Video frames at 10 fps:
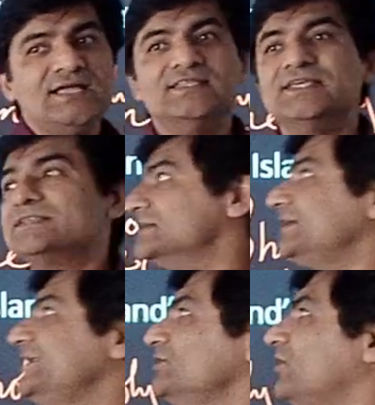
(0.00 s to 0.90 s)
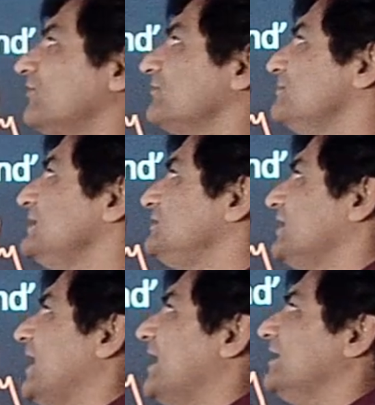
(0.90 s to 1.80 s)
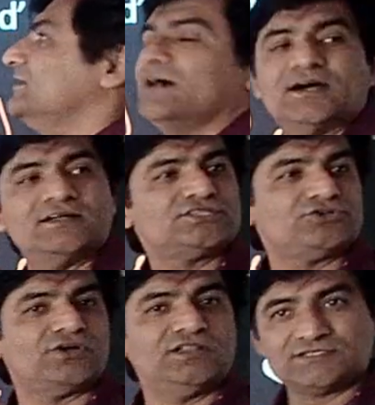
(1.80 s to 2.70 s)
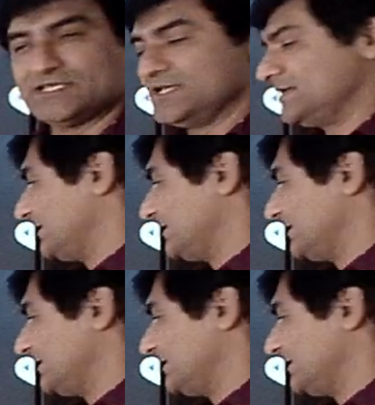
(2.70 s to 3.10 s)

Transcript: reading of myth and ritual in this